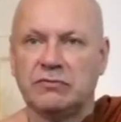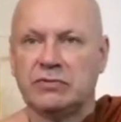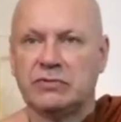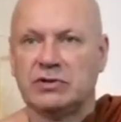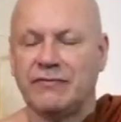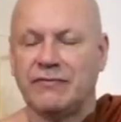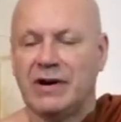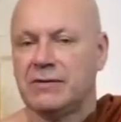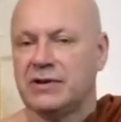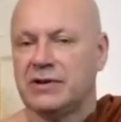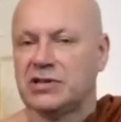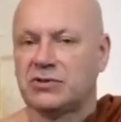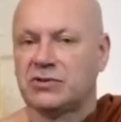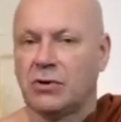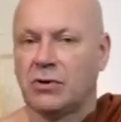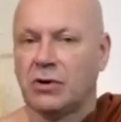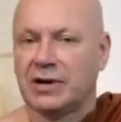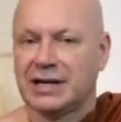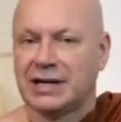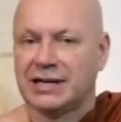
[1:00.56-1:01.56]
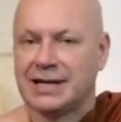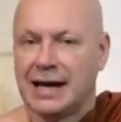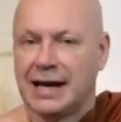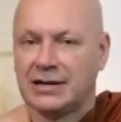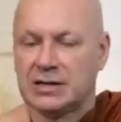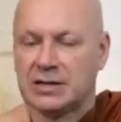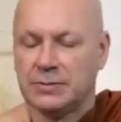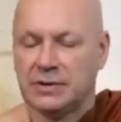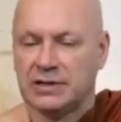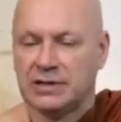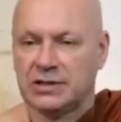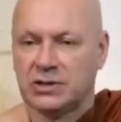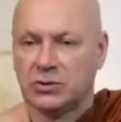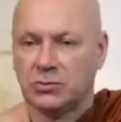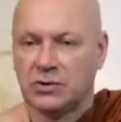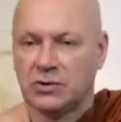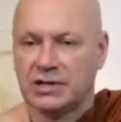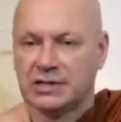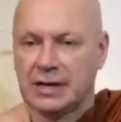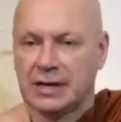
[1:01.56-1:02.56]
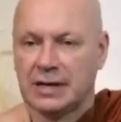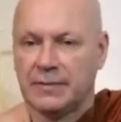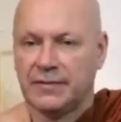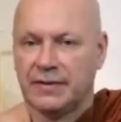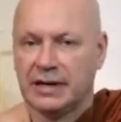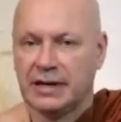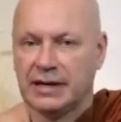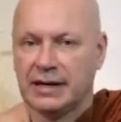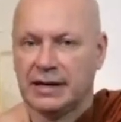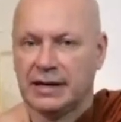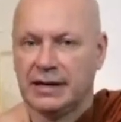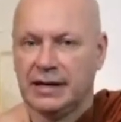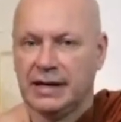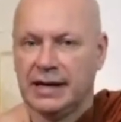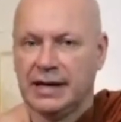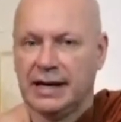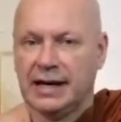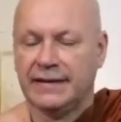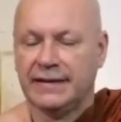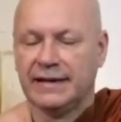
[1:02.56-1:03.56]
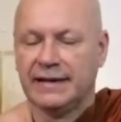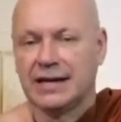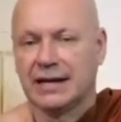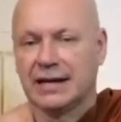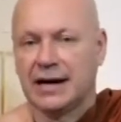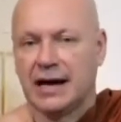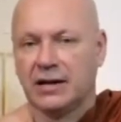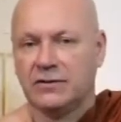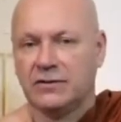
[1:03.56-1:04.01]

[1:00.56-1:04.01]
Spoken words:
very strong attachments towards something. These are kind of